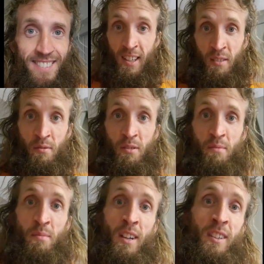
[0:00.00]

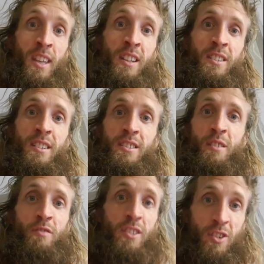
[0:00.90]
And my intention is
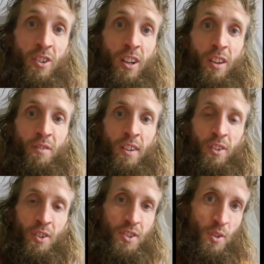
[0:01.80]
to enrich your life and
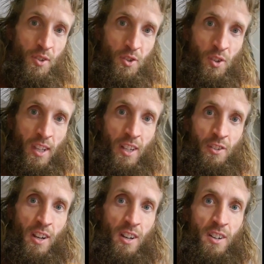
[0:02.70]
your soul's journey
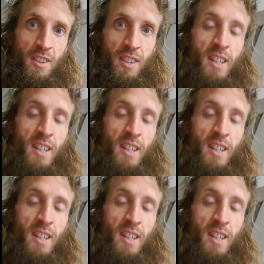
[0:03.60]
here on earth